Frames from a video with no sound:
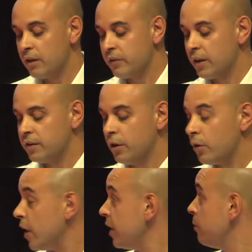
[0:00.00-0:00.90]
I've got here
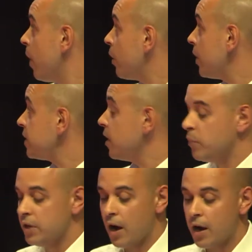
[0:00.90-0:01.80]
already my REST
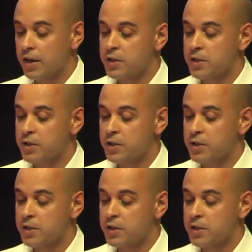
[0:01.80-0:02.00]
API